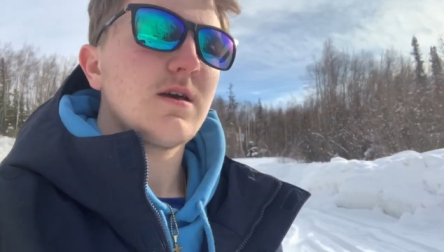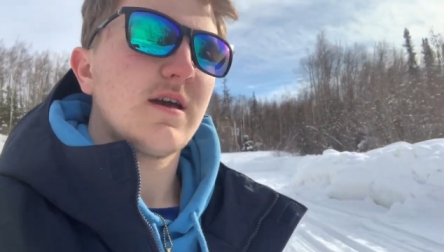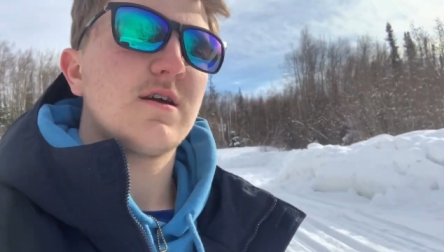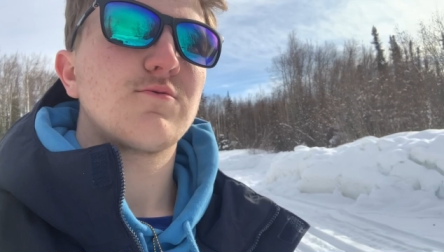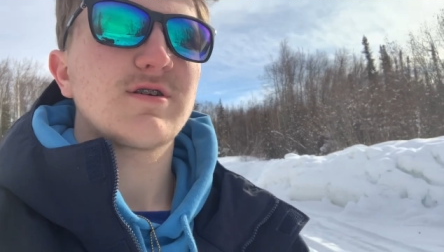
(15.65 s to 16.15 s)

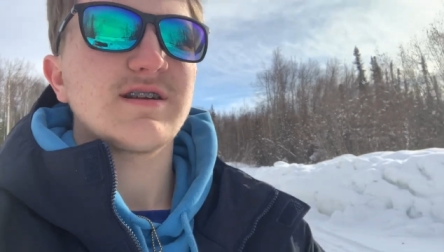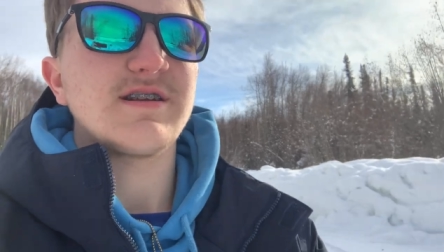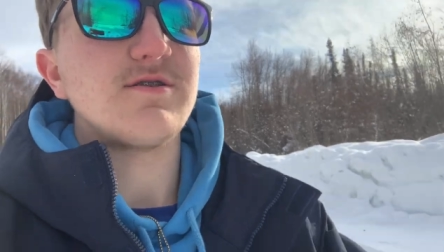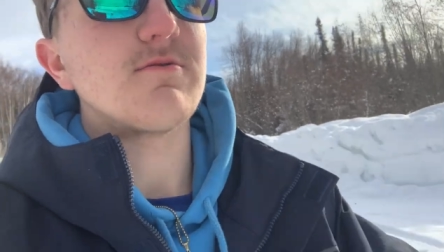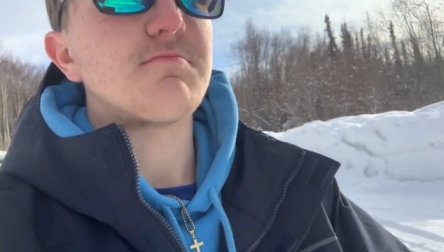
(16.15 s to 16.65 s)
and we're gonna
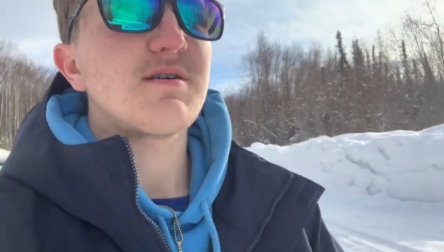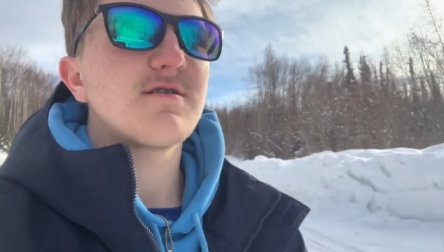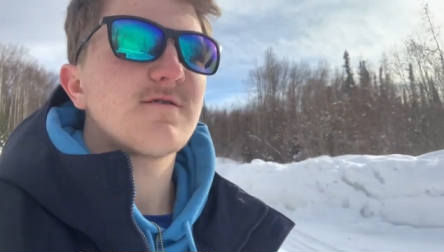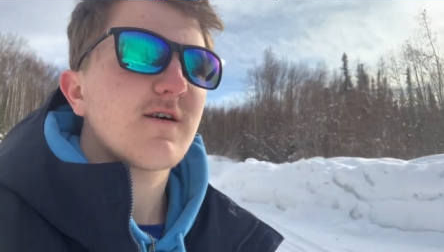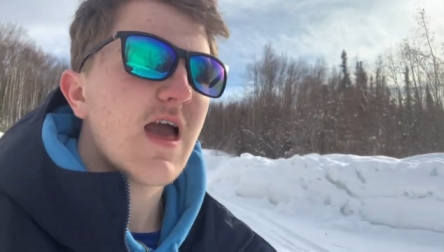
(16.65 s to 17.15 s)
do a bit
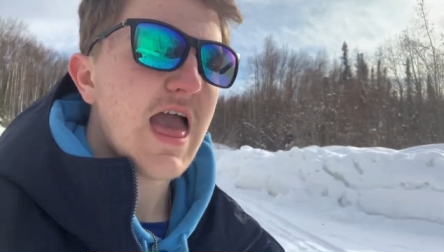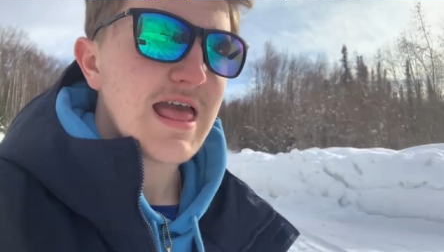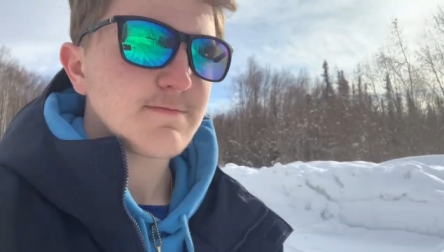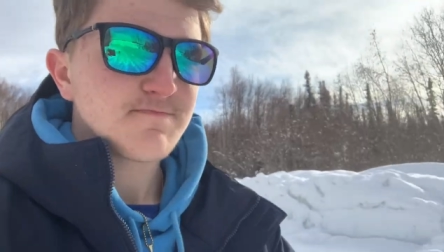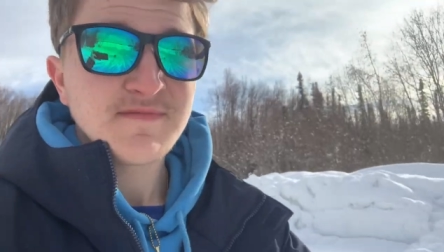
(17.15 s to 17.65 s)
of
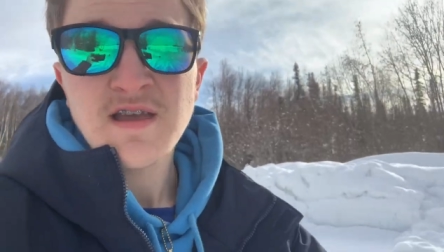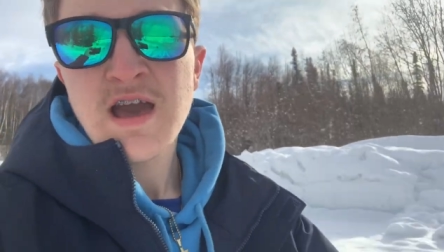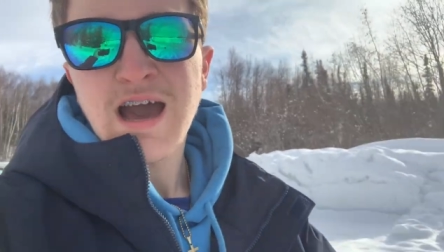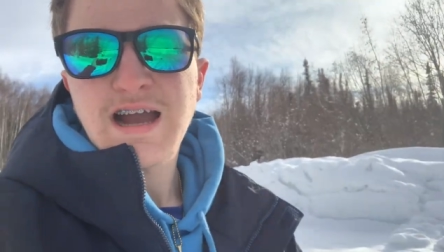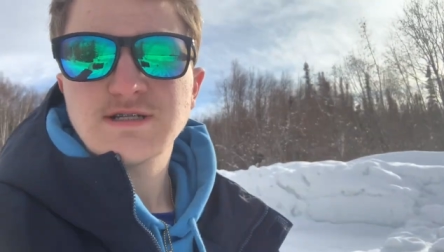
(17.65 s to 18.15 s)

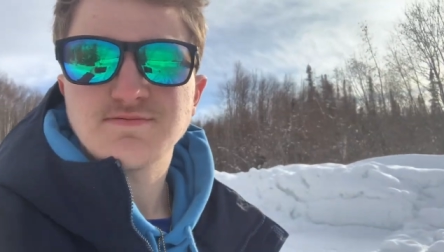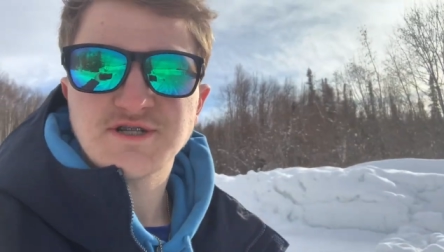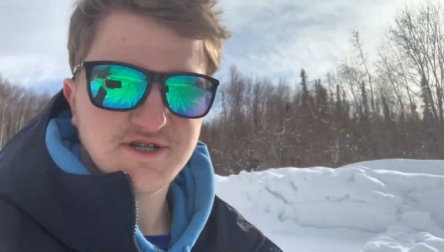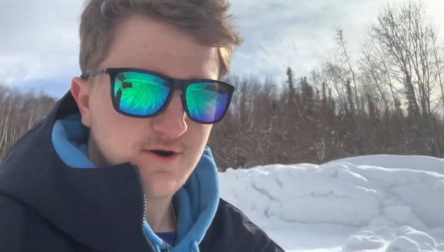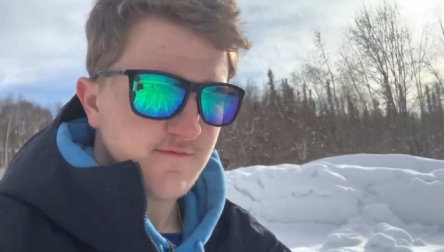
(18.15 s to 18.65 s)
ice
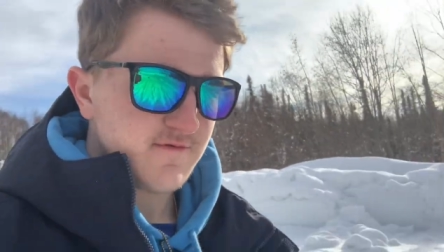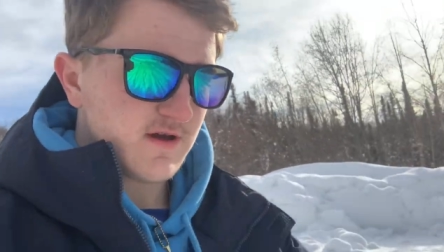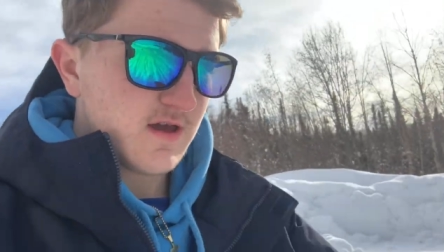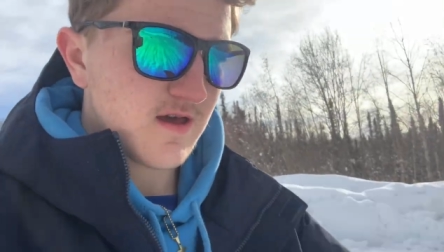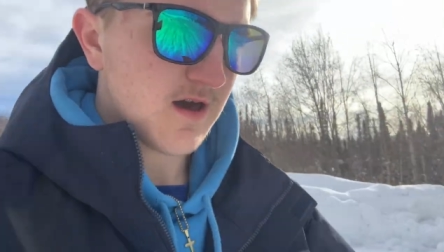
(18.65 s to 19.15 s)
fishing, hopefully.